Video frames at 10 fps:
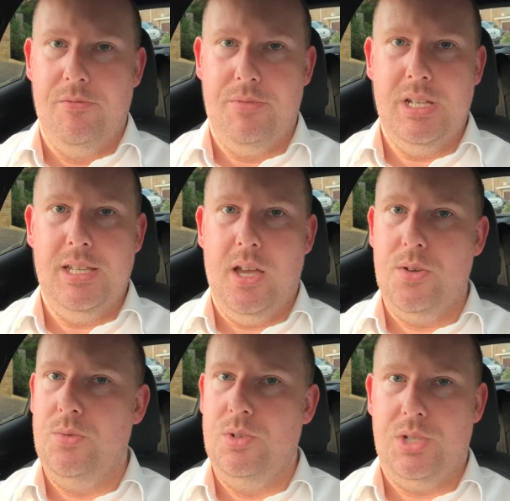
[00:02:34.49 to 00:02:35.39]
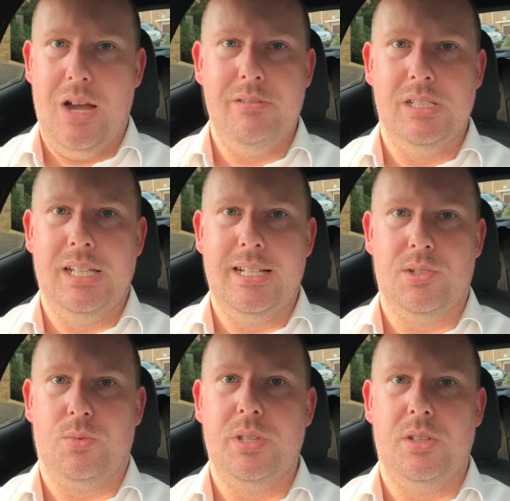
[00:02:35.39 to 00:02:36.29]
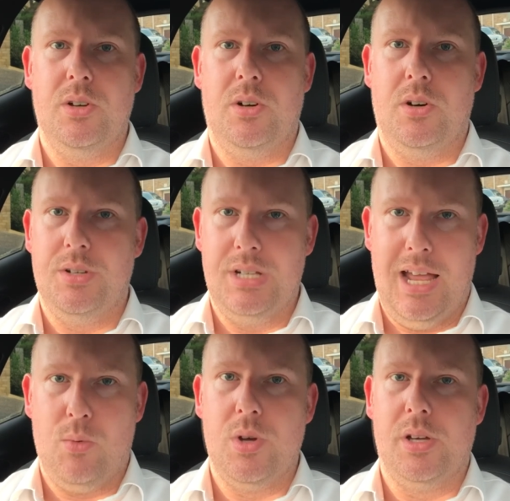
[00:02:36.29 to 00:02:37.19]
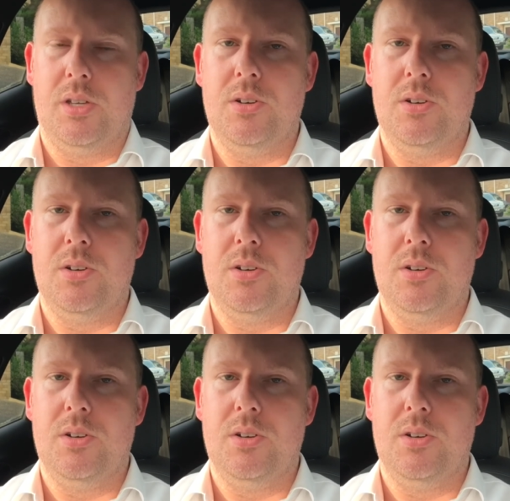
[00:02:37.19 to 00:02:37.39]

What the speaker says: video, sharing the links with your network,